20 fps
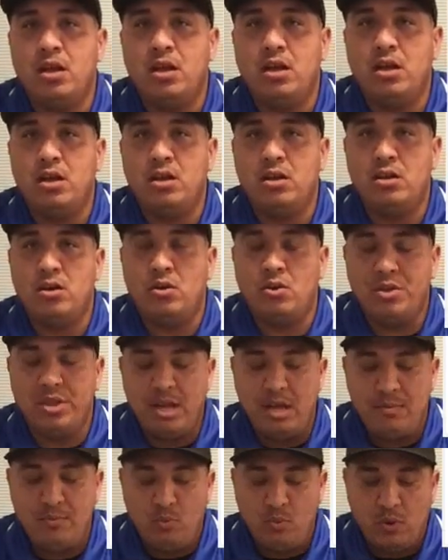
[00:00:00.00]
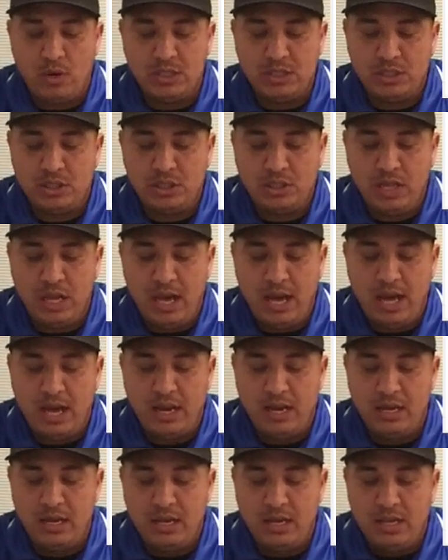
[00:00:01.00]
on them, was
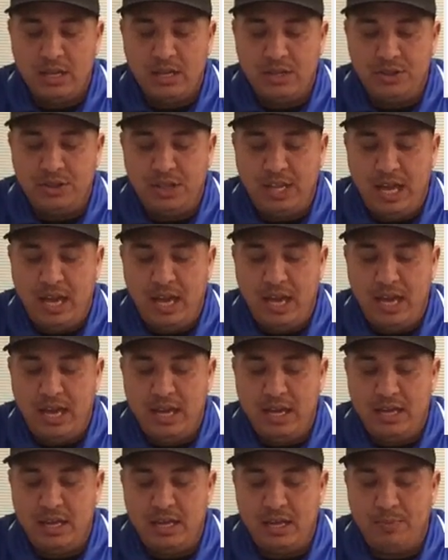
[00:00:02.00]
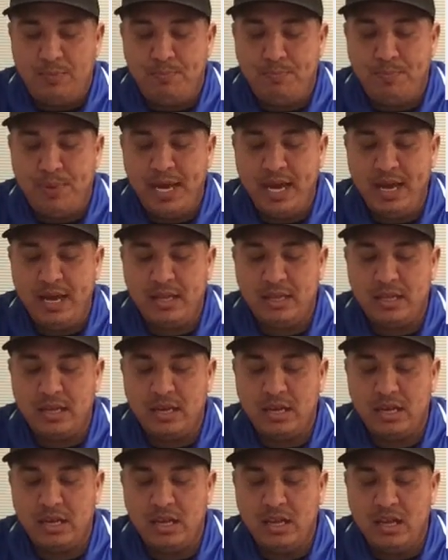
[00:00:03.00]
that they picked
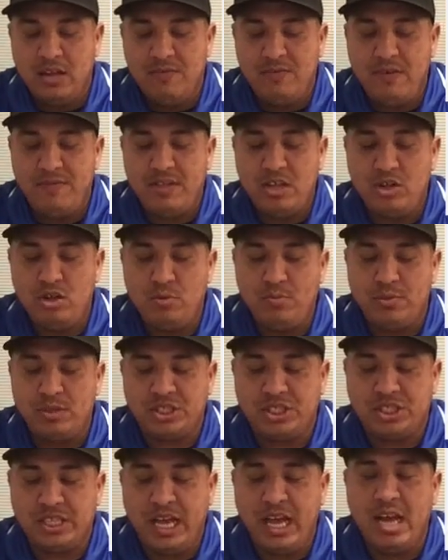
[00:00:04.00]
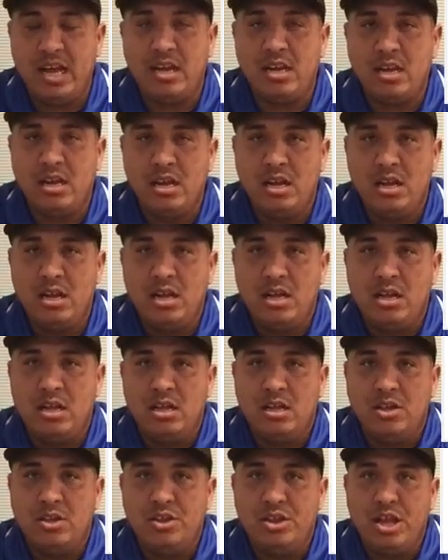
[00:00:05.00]
52%
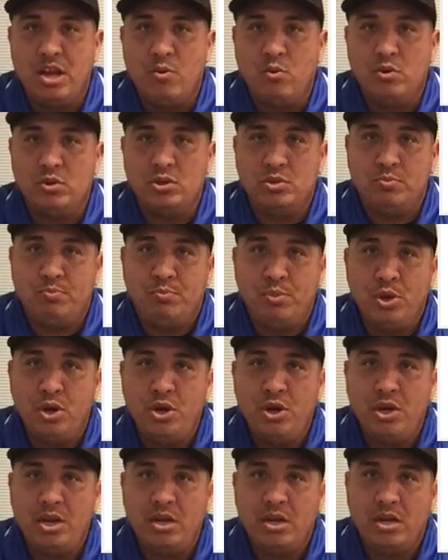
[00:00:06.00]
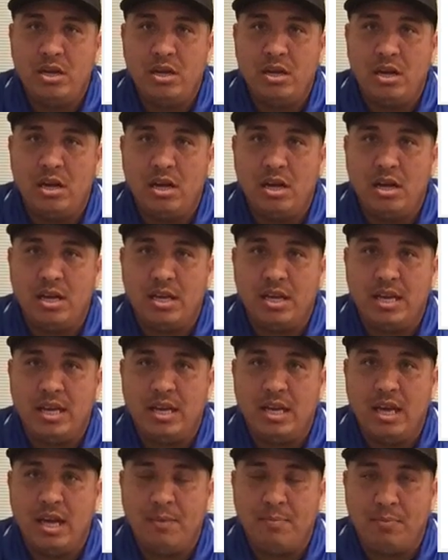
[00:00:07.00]
that would put a
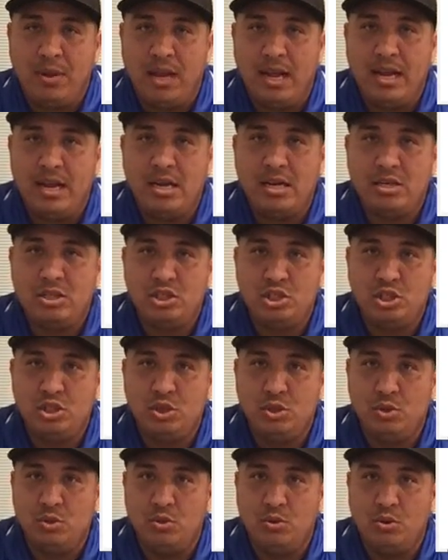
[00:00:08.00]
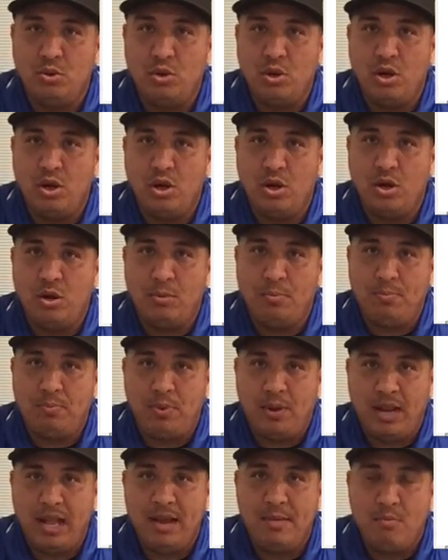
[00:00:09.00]
player to
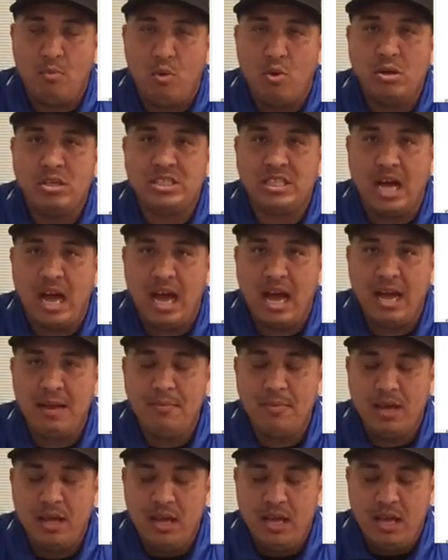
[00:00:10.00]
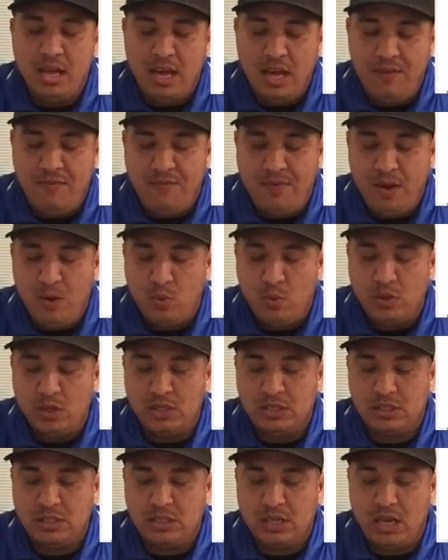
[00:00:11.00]
play more time if it
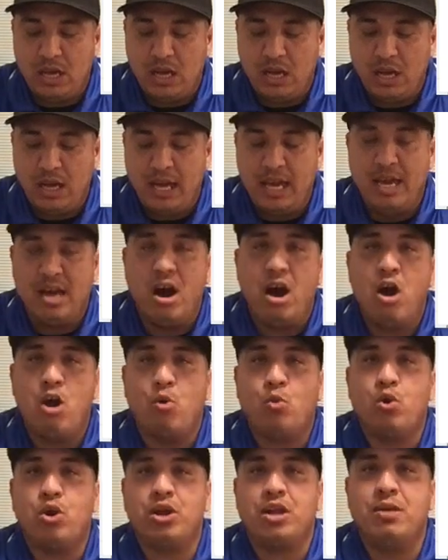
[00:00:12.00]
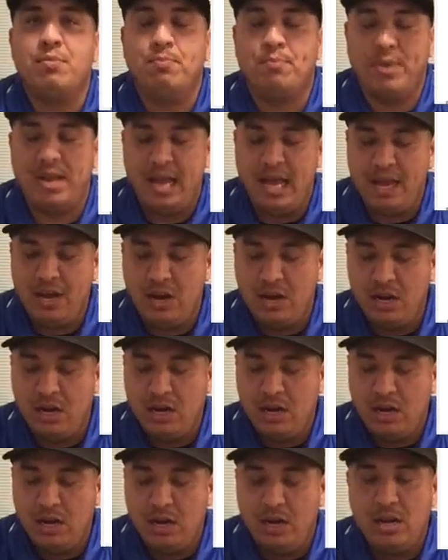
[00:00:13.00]
was a hardworking
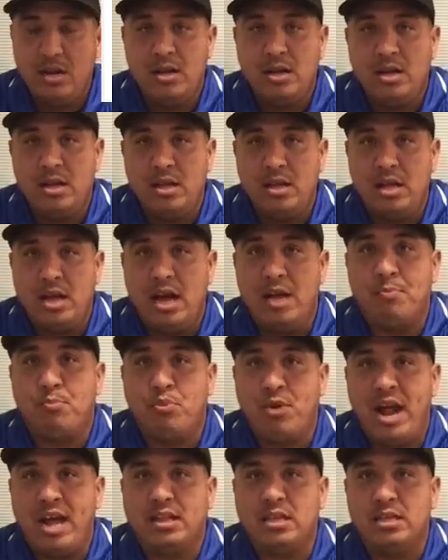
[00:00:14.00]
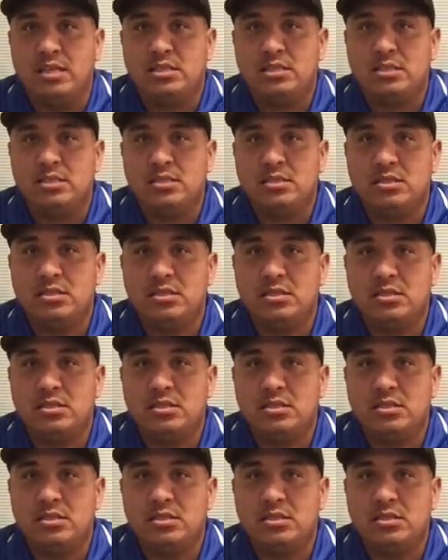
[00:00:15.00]
player at practice.